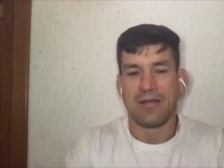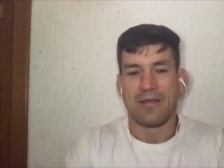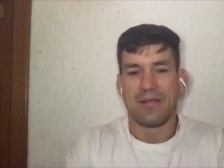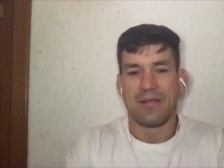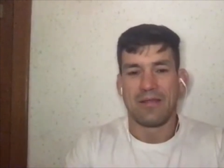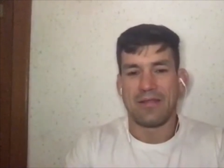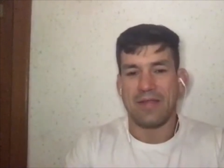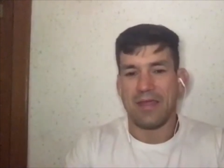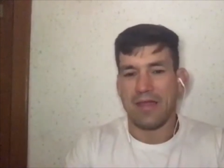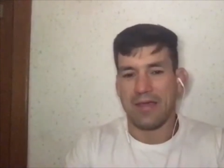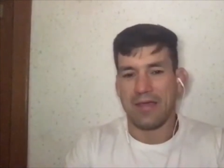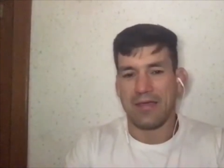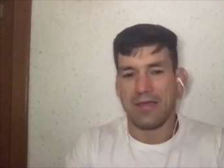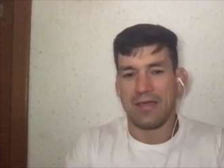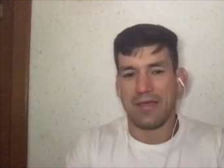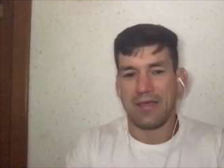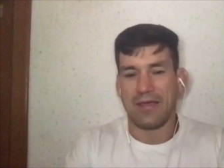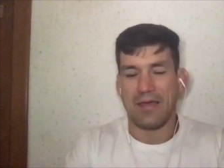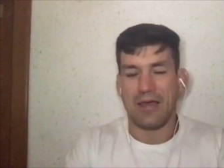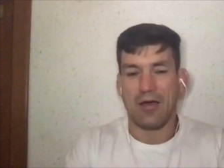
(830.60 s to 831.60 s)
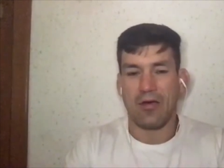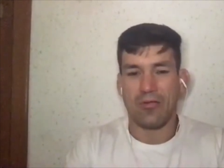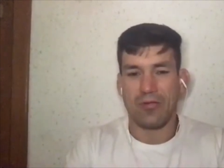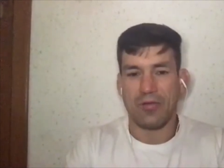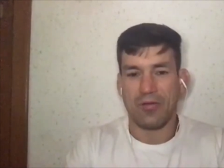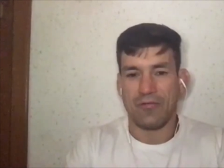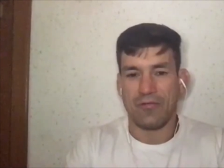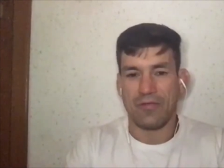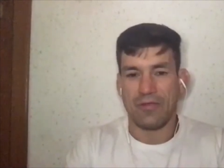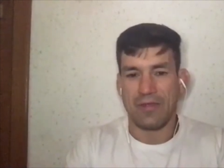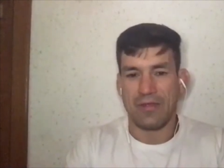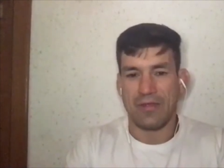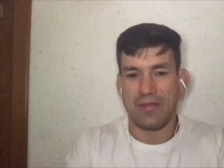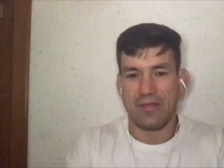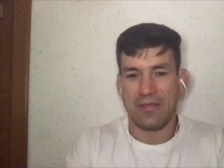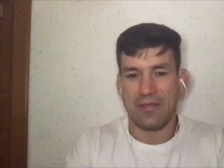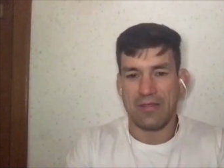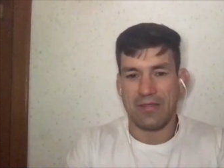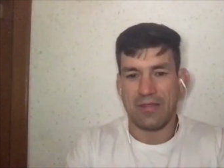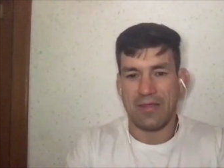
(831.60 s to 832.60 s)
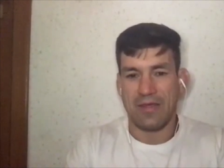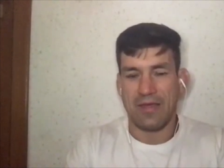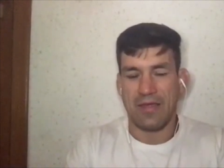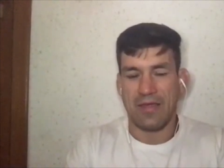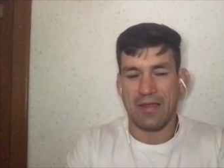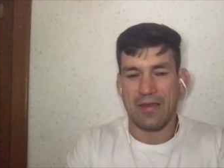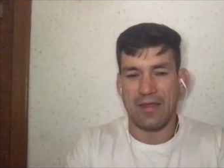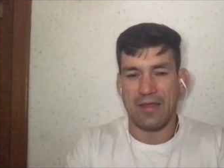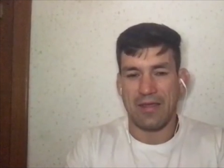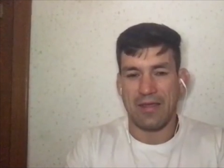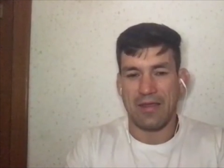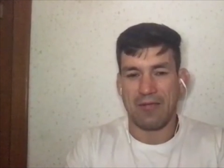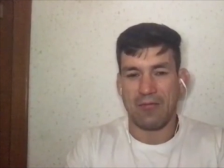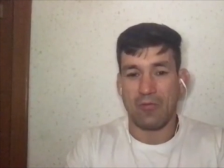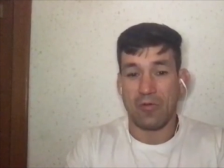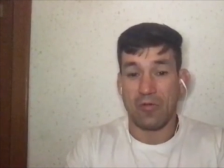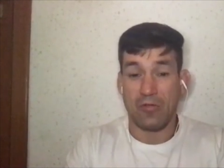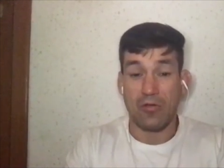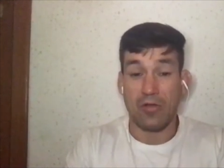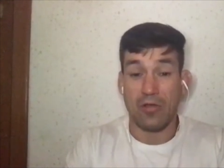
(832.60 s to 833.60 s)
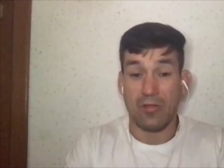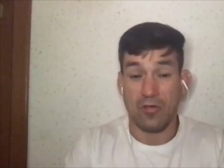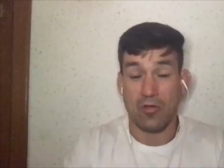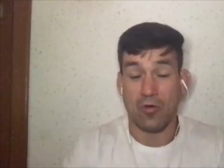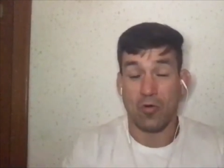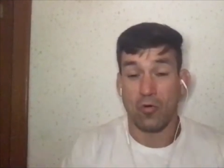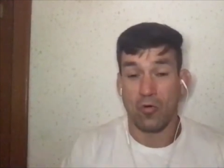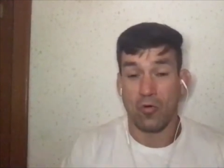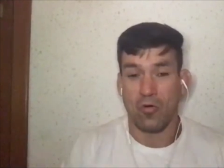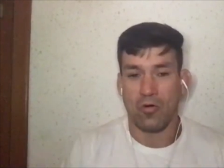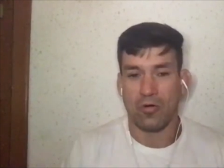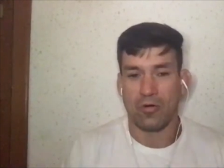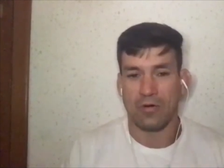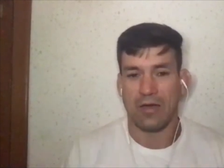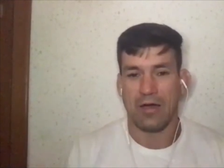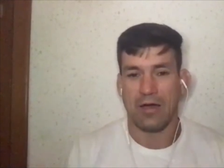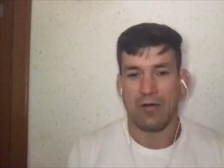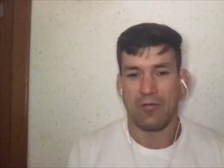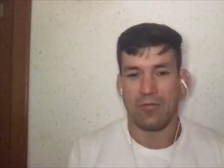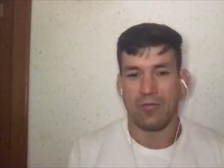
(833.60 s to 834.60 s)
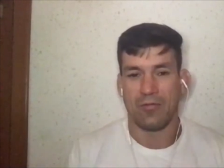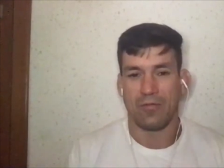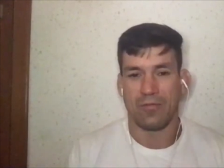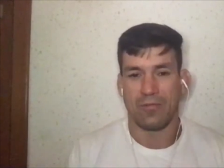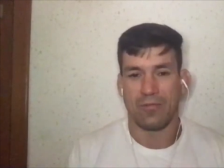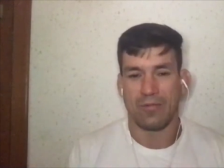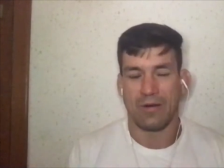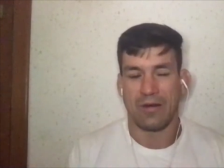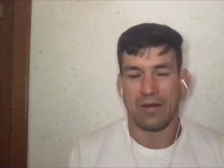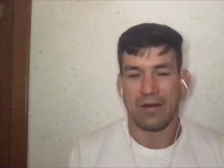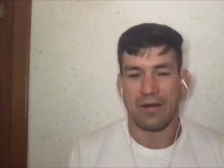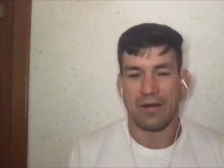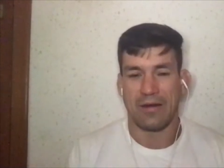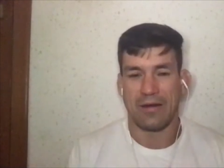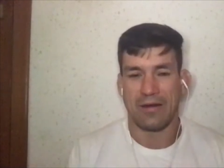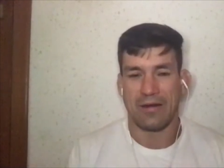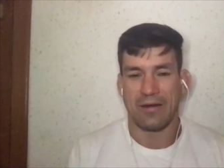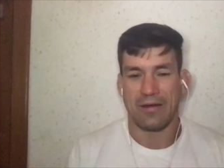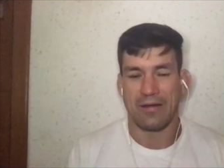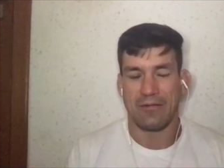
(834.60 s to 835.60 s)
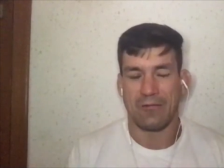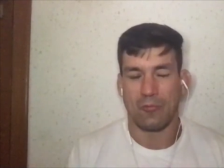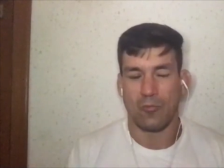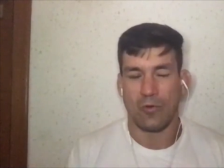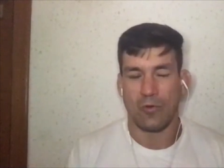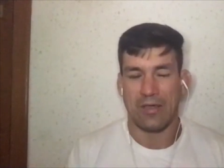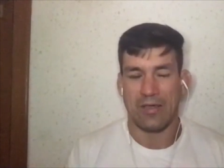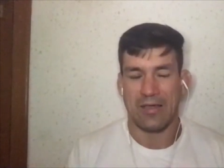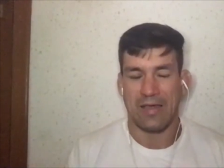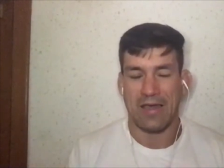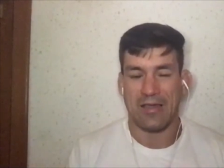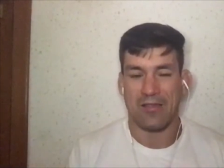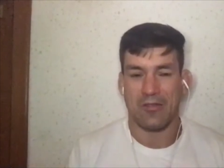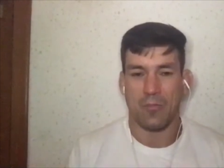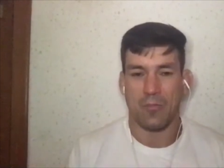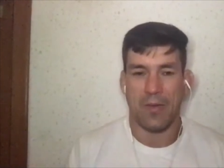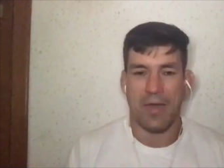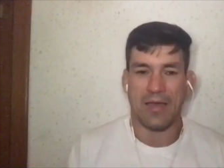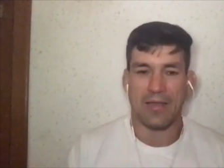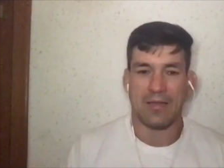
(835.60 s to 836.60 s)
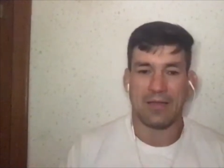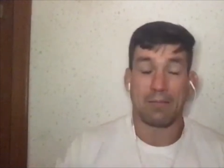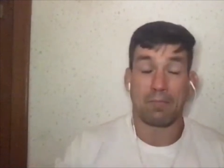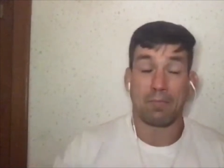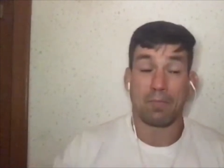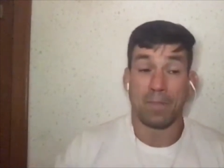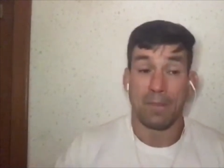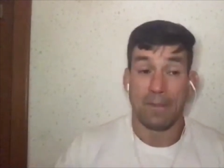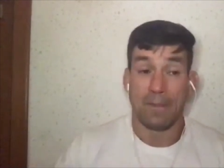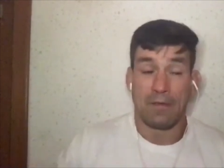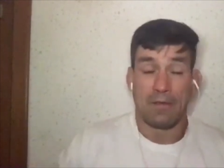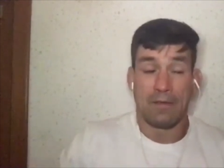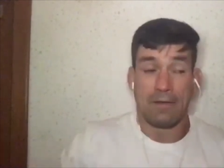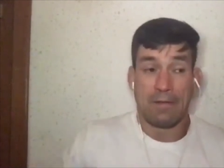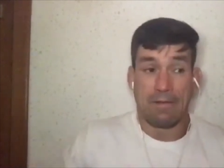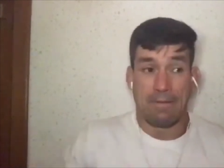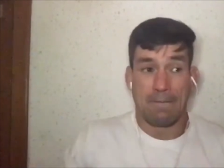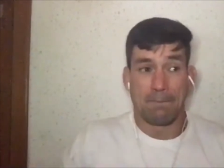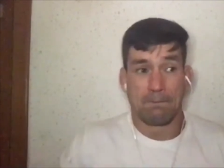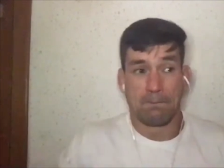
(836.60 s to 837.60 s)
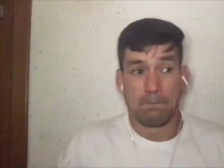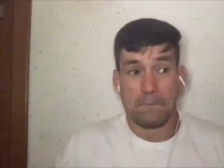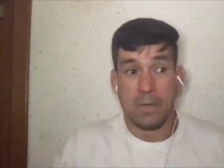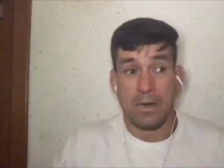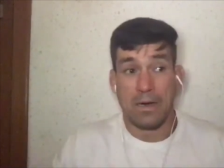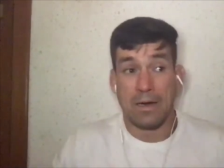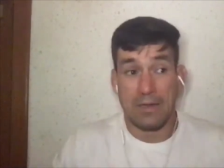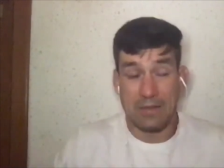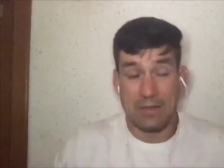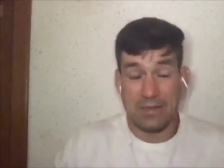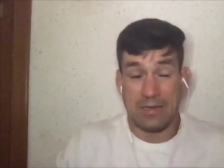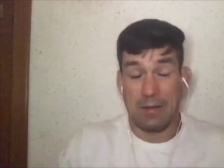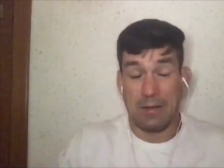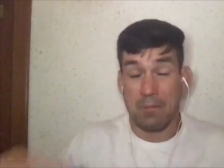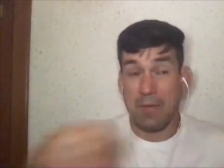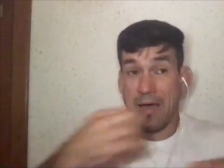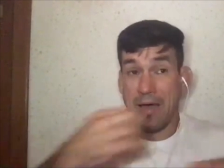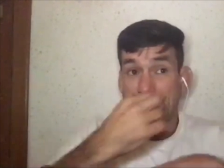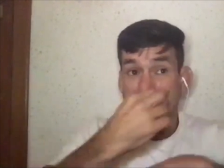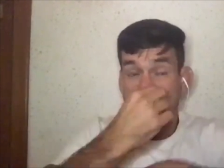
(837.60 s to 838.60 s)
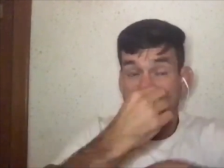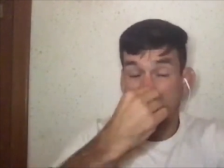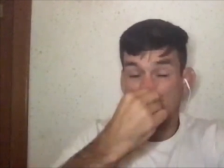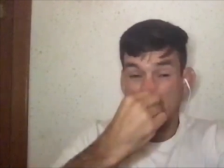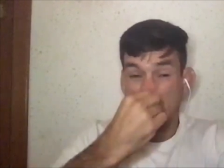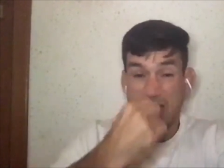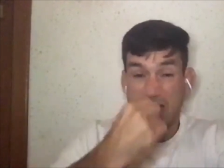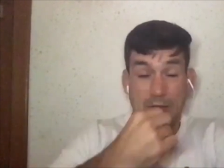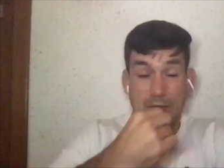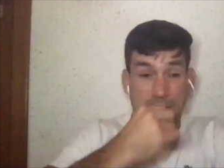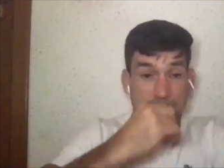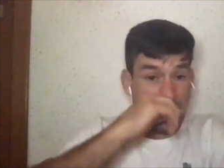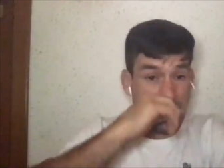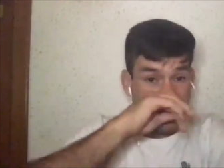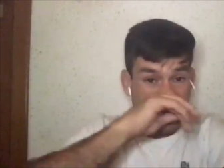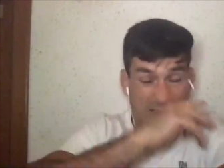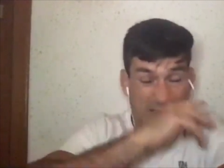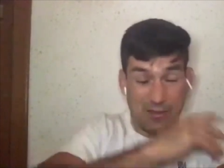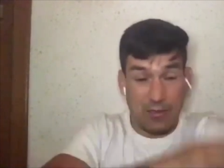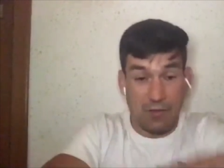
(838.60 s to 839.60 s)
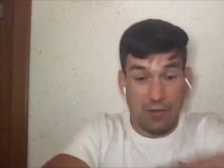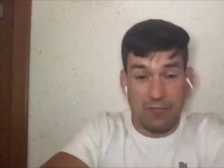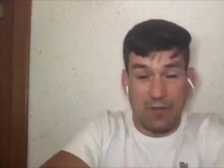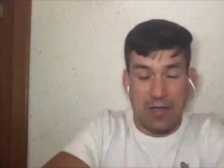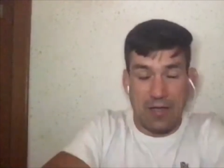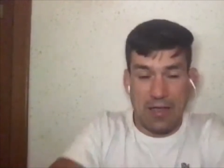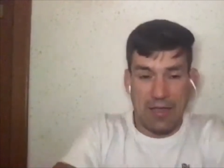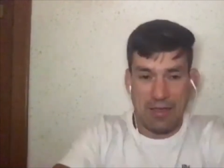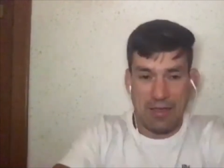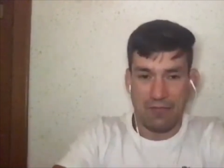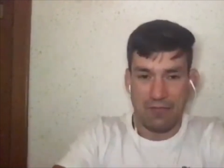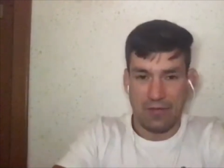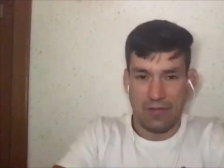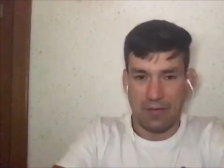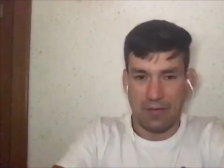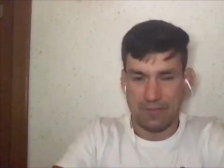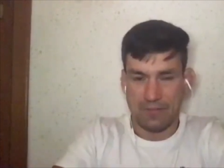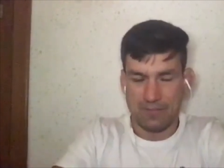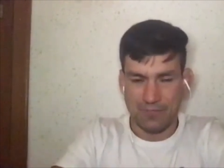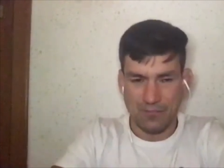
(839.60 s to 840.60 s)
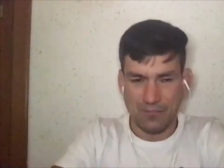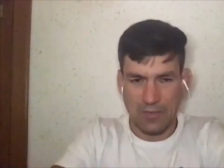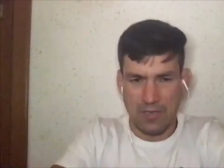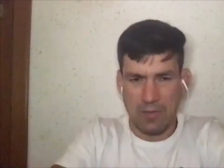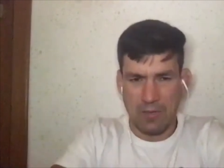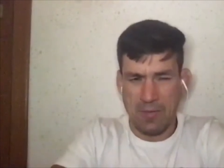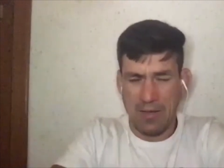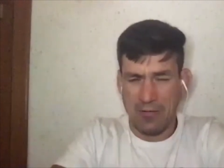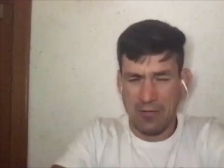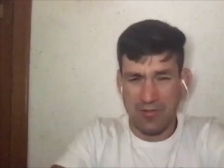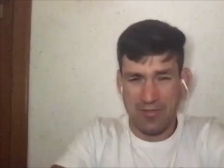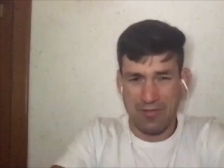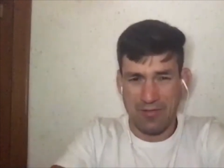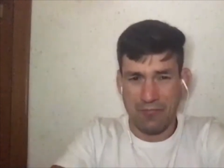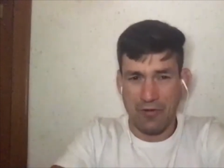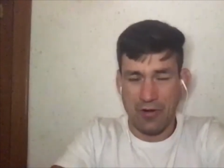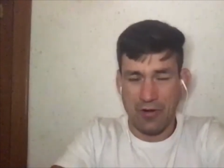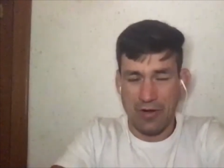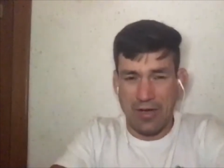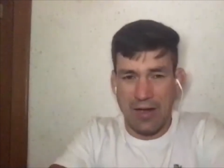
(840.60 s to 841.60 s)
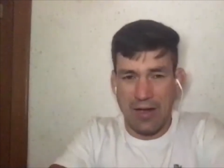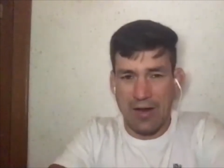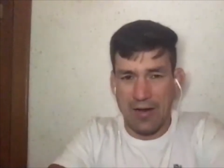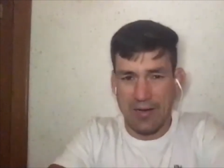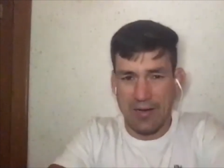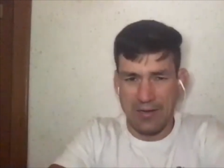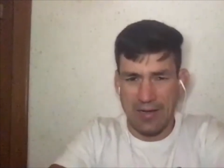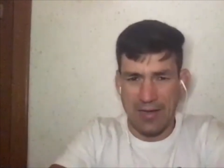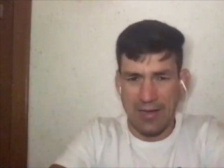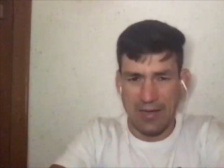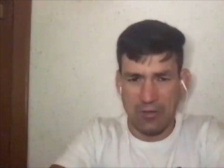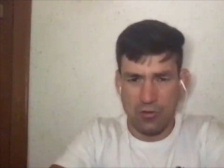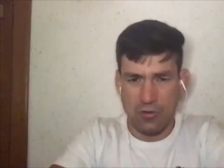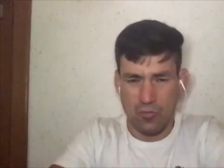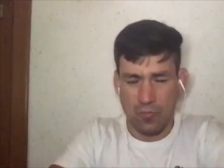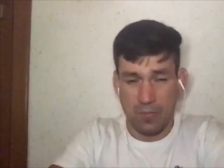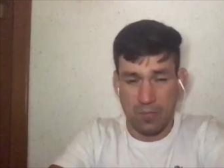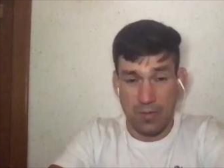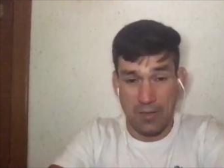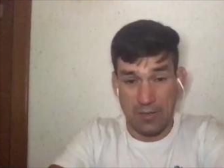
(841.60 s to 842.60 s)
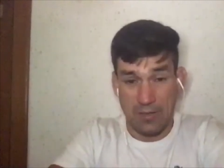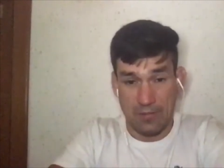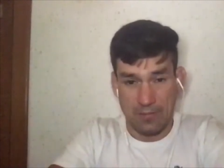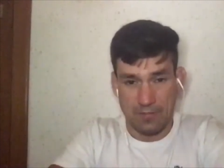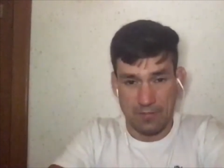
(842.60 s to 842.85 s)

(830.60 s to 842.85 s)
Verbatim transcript: taking out of this," and and was not so long how we expect. But Kamaru is is a tough guy. I think Kamaru is a very hard guy to beat.